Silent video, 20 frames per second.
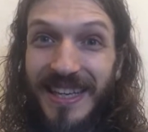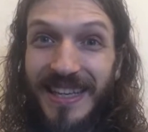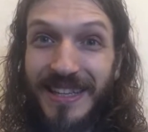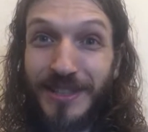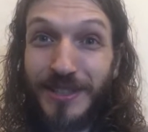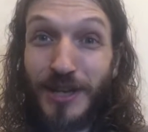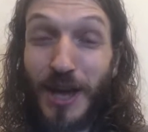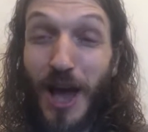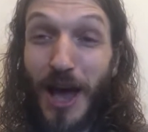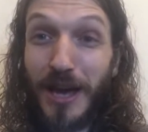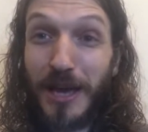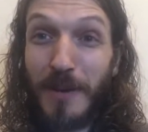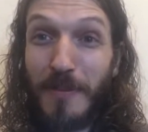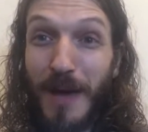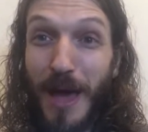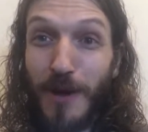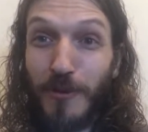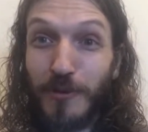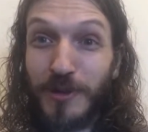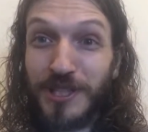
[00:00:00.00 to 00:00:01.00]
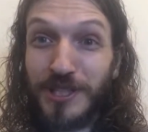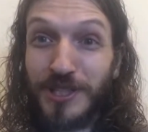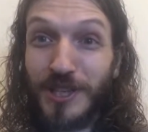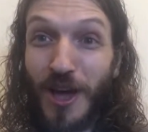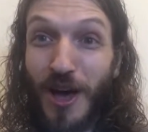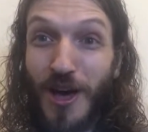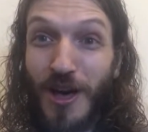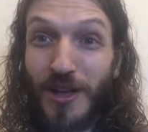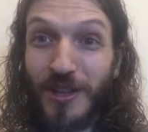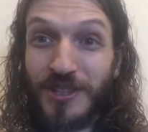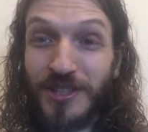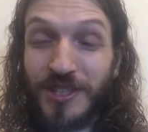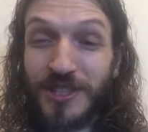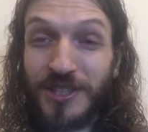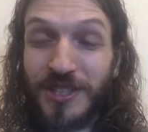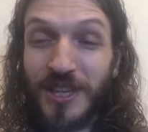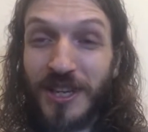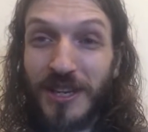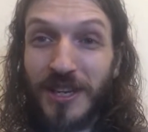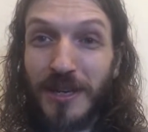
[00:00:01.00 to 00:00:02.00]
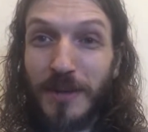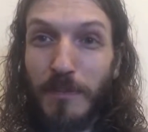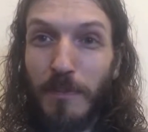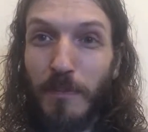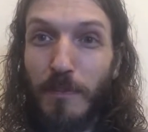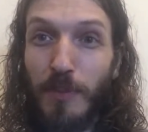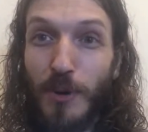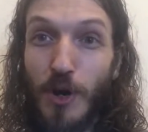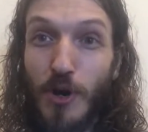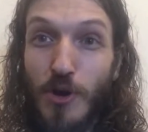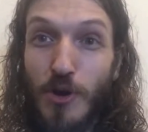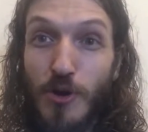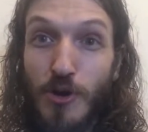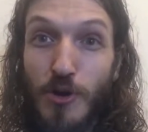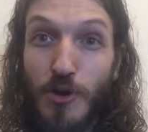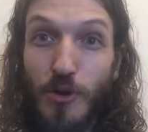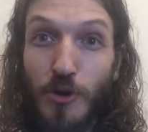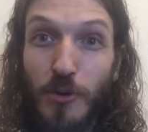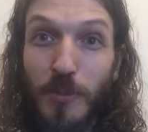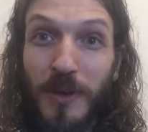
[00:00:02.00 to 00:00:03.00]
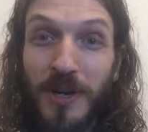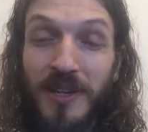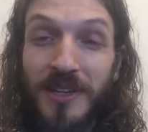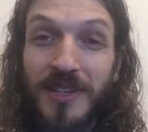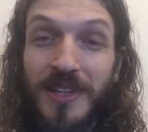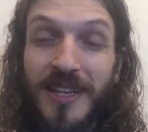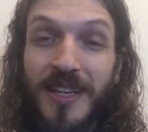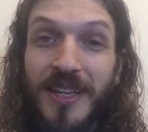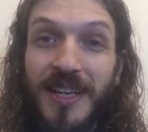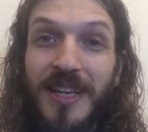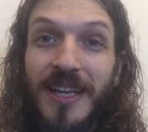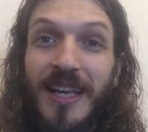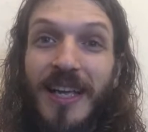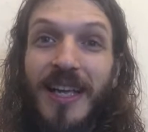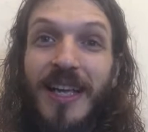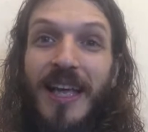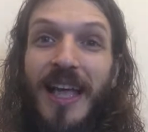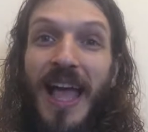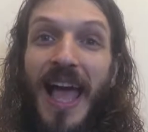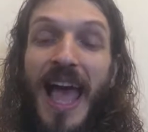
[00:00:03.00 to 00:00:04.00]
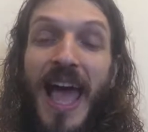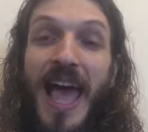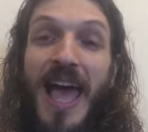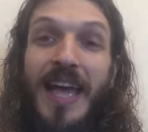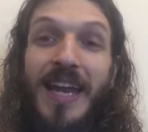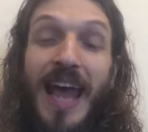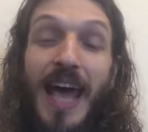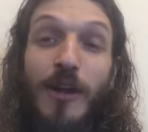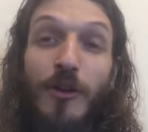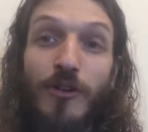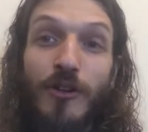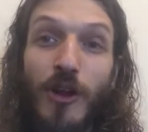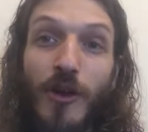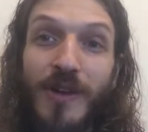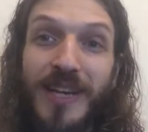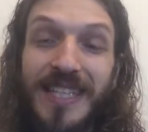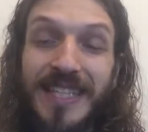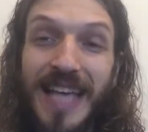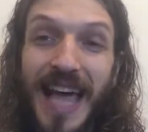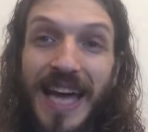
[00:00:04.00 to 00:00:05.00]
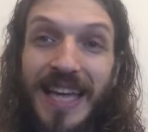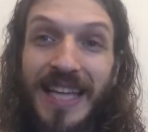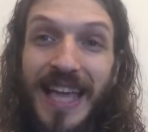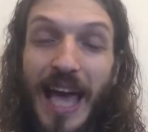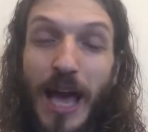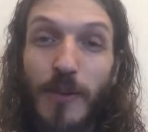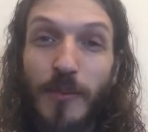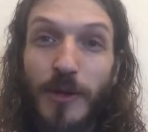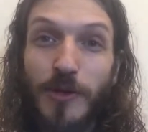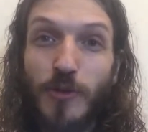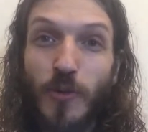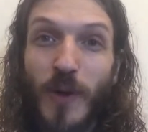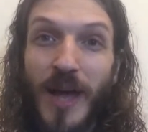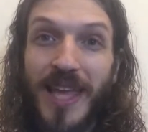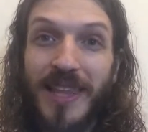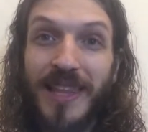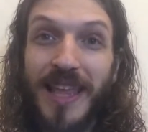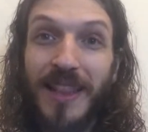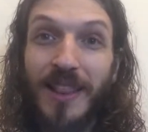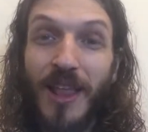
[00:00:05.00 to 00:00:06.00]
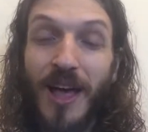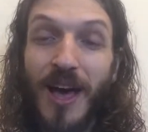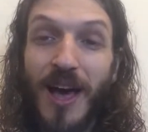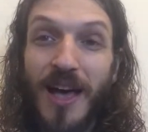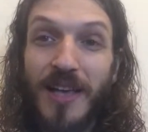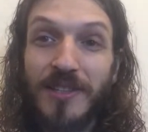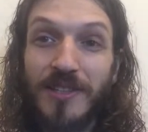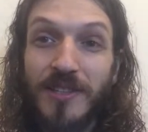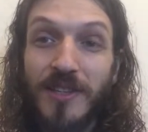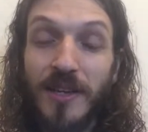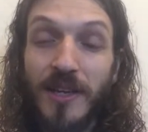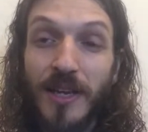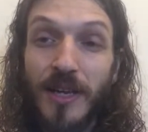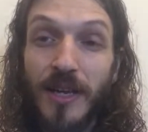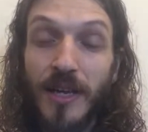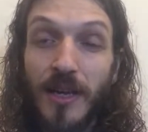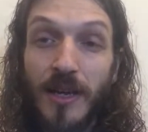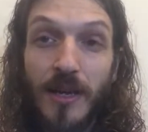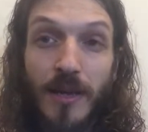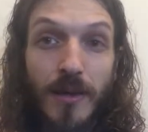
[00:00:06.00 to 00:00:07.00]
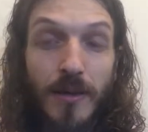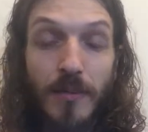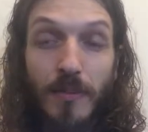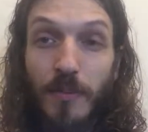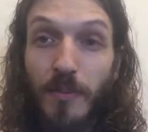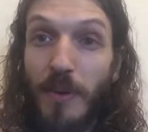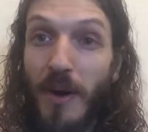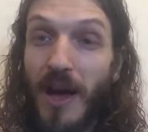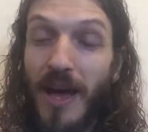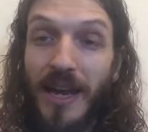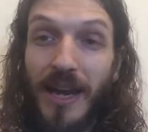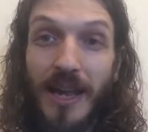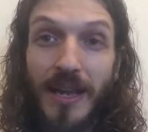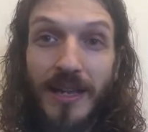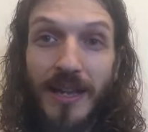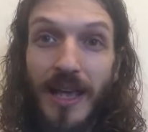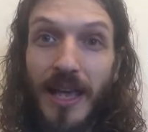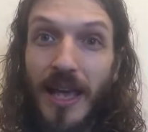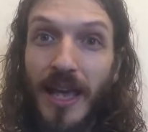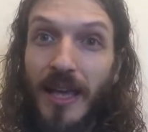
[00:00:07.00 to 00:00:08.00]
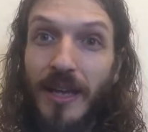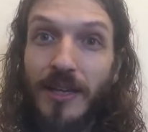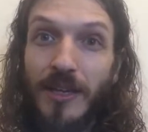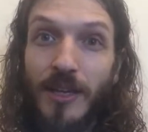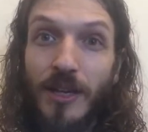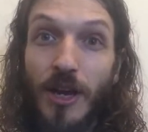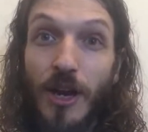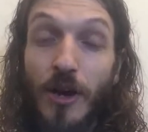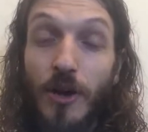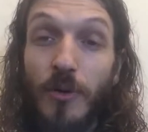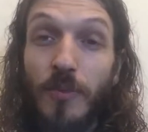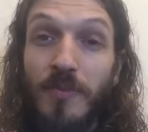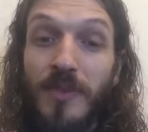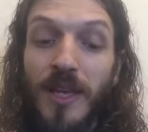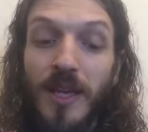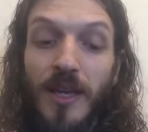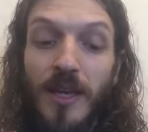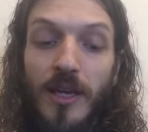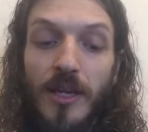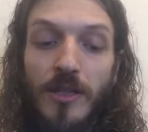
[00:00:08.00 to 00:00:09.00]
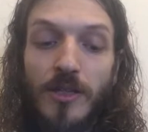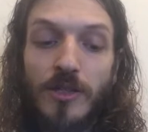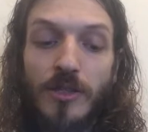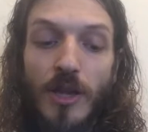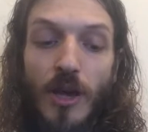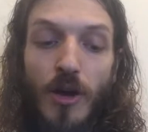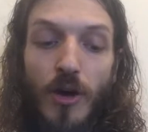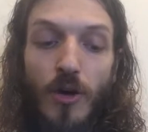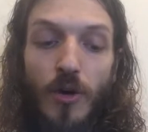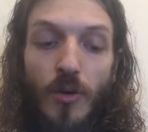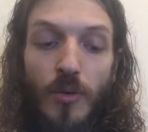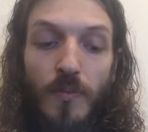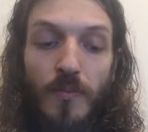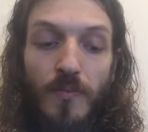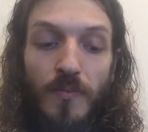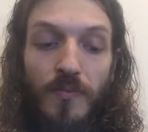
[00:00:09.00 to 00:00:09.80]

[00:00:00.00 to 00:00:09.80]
Talk about results, boom. And I don't know exactly how much weight they lost, but, so